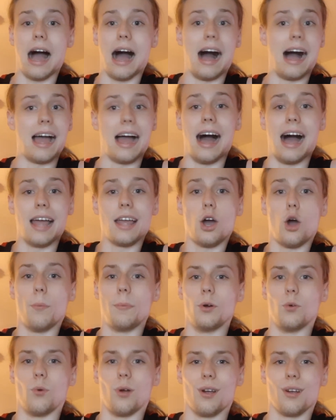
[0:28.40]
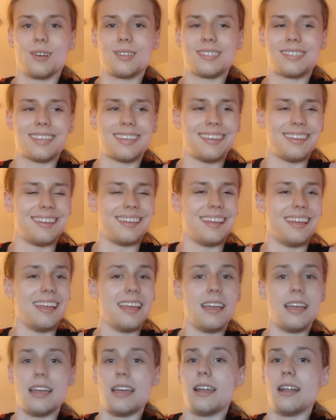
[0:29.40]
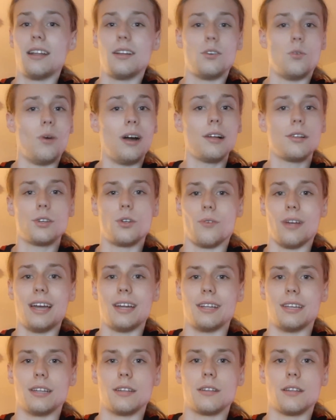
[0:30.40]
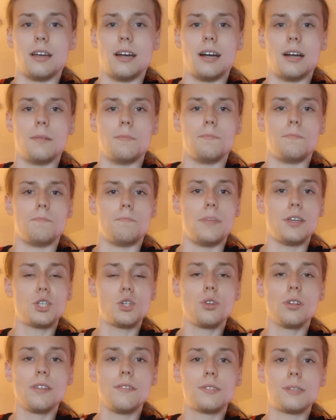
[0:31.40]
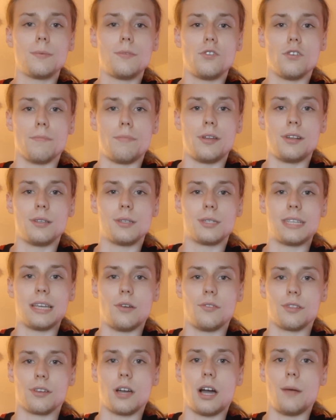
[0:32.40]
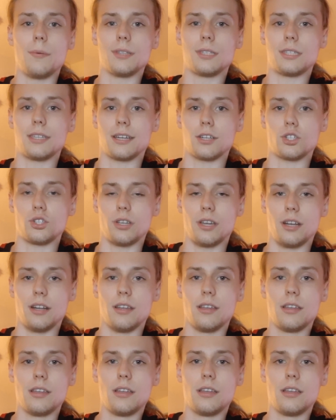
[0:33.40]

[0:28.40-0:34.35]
I hope it works. And while you're at it, make sure to leave some of your opinions down in the comments section